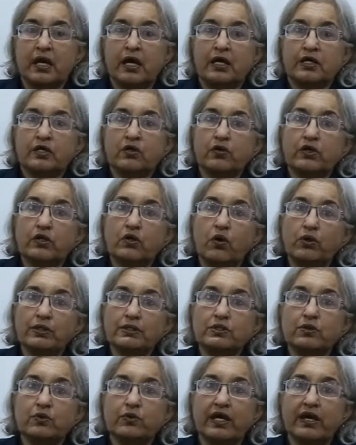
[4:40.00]
You can
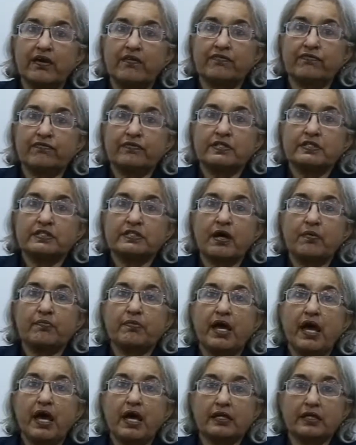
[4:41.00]
also give
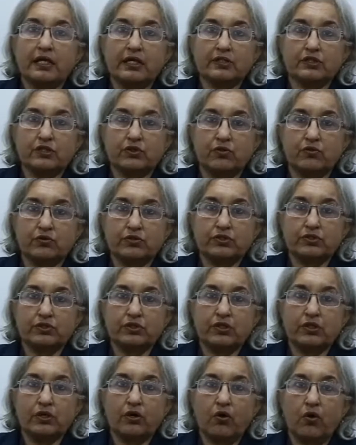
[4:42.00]
some anecdote
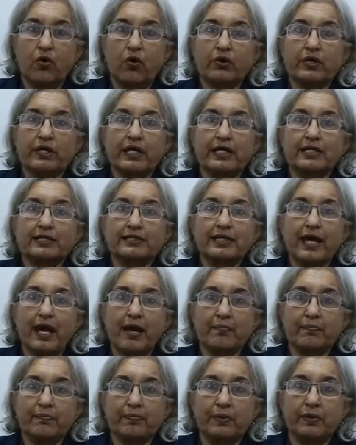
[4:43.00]
or
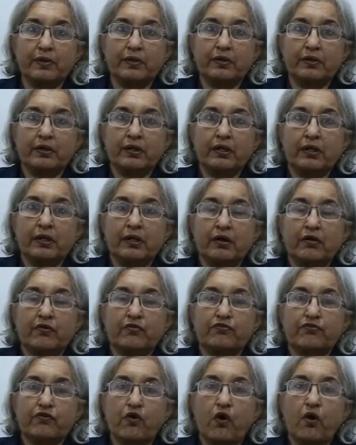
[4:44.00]
example
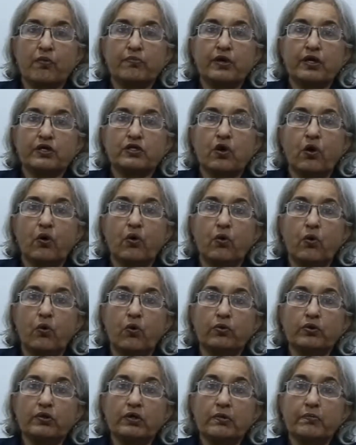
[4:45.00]
from your
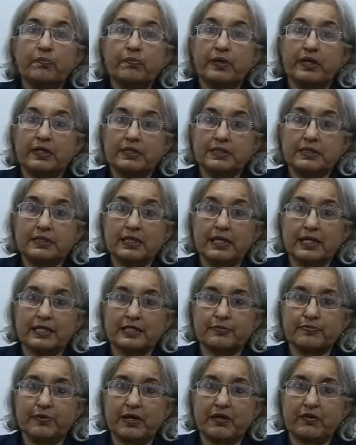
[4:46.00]
own personal
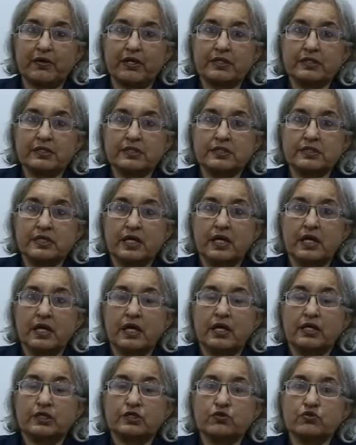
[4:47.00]
experience
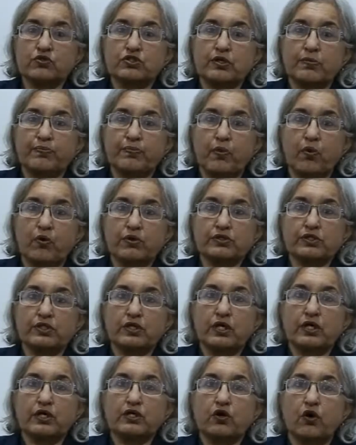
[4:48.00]
to support
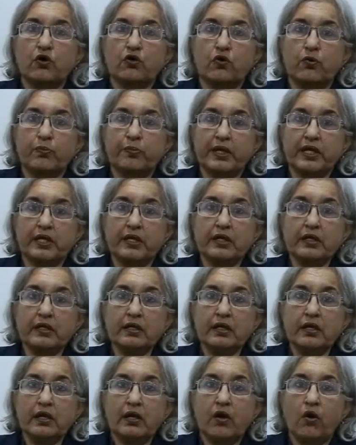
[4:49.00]
your
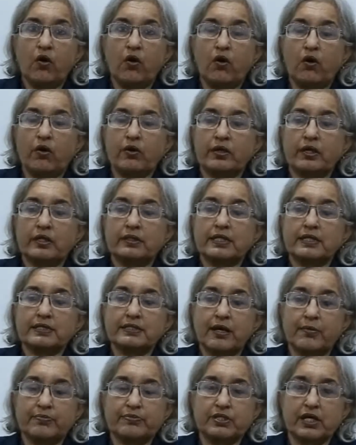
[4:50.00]
opinion or the
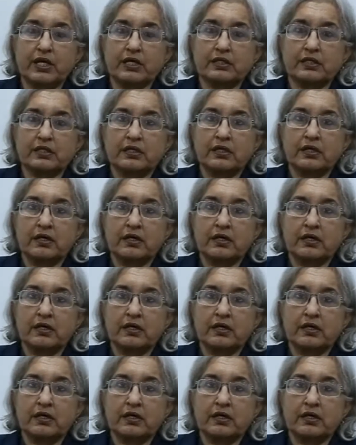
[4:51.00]
subject.